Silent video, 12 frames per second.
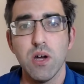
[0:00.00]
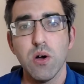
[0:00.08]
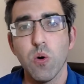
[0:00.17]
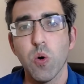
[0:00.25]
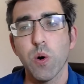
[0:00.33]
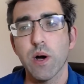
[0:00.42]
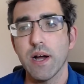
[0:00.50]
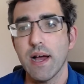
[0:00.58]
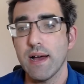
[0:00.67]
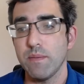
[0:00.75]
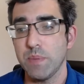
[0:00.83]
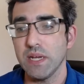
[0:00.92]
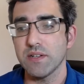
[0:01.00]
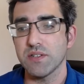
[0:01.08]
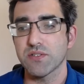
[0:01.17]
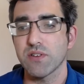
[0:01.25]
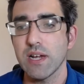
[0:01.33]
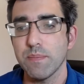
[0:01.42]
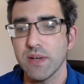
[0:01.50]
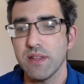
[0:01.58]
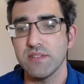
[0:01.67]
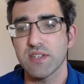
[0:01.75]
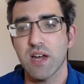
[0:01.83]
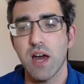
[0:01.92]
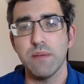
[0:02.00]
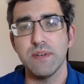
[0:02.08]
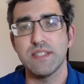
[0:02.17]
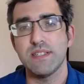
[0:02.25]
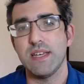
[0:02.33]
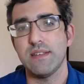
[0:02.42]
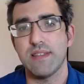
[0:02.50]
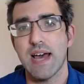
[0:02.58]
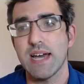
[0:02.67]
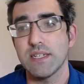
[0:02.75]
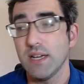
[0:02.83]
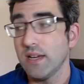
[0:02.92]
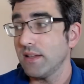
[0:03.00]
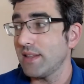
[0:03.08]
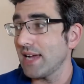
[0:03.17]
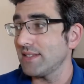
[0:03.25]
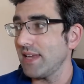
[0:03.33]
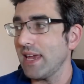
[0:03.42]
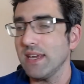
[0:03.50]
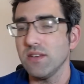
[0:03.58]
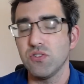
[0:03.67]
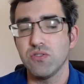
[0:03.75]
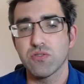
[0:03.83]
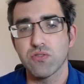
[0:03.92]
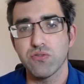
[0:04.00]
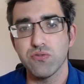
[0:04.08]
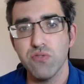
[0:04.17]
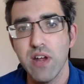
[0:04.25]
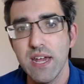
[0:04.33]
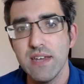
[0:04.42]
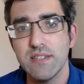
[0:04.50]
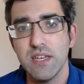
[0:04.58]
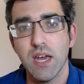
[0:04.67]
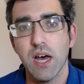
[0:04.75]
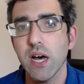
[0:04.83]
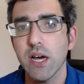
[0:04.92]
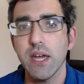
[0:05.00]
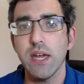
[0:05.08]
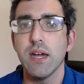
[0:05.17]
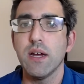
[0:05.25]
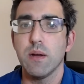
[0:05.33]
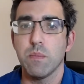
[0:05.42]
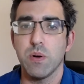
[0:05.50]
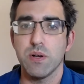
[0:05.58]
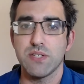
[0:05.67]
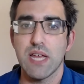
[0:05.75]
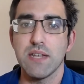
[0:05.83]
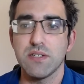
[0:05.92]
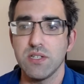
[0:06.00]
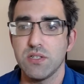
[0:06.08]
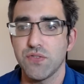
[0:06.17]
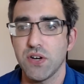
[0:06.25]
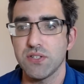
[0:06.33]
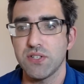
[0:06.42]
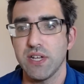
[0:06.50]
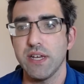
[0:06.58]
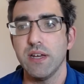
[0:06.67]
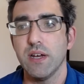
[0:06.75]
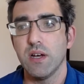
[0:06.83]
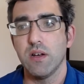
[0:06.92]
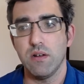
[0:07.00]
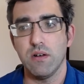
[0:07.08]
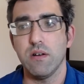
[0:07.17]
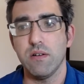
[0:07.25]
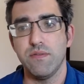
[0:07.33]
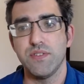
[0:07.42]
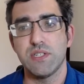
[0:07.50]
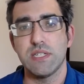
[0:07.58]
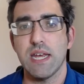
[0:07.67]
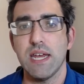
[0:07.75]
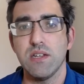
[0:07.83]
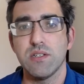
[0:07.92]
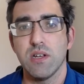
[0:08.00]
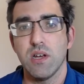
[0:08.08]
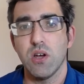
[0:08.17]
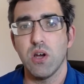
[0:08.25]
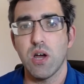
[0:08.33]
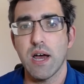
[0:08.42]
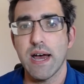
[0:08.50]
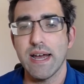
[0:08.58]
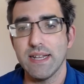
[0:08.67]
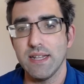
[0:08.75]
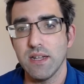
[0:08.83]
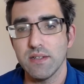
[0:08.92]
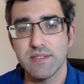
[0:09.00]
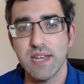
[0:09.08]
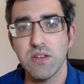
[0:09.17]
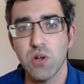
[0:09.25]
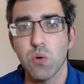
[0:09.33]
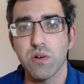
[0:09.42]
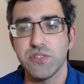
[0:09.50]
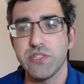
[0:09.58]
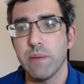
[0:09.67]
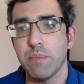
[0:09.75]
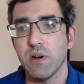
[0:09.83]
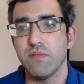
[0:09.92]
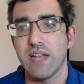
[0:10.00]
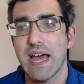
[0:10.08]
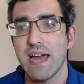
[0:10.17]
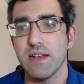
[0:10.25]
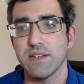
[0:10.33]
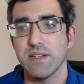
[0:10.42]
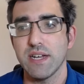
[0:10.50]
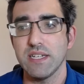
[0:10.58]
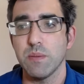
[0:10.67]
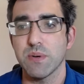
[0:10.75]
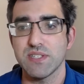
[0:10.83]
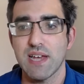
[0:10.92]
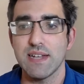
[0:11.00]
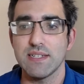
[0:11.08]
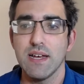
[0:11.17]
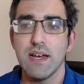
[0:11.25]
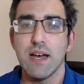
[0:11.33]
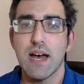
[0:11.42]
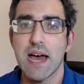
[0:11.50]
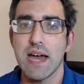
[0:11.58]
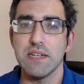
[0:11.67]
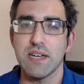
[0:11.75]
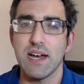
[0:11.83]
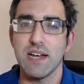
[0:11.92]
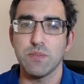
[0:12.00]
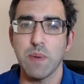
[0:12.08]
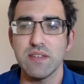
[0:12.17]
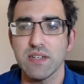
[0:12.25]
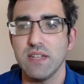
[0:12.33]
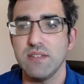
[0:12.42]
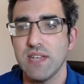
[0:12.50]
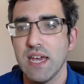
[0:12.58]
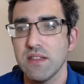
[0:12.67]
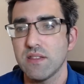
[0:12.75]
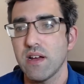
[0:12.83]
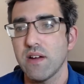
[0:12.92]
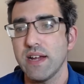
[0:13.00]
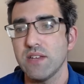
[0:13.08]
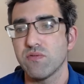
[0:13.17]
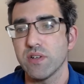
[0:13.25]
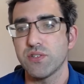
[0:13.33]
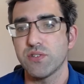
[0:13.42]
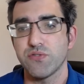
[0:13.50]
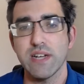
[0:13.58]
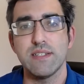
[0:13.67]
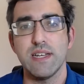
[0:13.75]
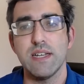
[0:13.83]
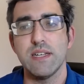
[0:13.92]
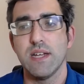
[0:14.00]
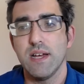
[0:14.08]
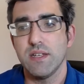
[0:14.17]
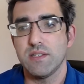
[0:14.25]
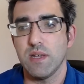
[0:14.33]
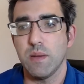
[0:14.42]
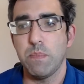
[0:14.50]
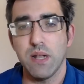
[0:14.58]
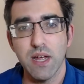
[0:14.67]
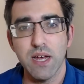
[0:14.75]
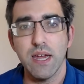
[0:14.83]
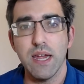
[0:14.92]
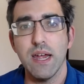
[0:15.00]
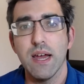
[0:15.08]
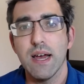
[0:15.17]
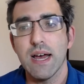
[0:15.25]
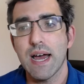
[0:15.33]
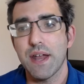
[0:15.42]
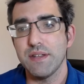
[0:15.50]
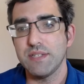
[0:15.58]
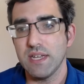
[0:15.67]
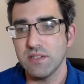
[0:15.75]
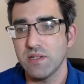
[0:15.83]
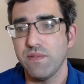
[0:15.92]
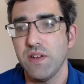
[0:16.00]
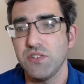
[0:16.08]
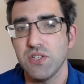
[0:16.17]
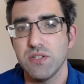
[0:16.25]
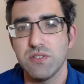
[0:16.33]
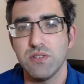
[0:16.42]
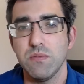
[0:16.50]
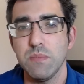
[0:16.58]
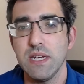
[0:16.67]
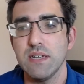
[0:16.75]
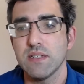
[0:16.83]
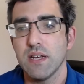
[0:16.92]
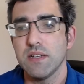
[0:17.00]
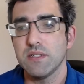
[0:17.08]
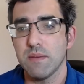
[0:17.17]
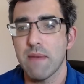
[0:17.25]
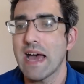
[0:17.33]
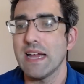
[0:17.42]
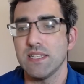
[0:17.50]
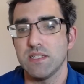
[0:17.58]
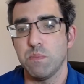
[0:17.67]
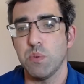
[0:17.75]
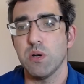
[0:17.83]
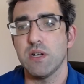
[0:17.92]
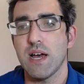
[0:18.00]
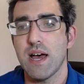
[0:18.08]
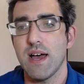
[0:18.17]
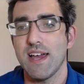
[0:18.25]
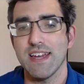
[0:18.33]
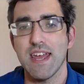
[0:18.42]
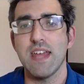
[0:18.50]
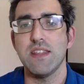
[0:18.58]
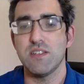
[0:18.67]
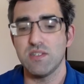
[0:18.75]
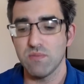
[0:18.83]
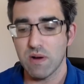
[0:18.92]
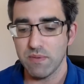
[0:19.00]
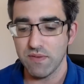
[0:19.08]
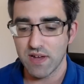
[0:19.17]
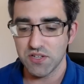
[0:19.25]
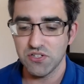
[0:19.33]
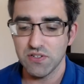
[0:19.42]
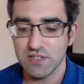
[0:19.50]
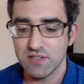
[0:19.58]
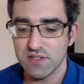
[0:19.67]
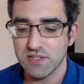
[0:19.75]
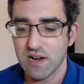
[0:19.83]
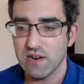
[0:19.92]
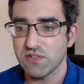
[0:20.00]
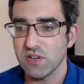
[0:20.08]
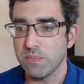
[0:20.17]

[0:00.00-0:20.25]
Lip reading: or being described by these economists is that that's a crazy high percentage, firstly, of state ownership of land, 90%. And it's basically saying that there is restricted supply and it's insufficient to meet demands. But again, this is where we venture into the territory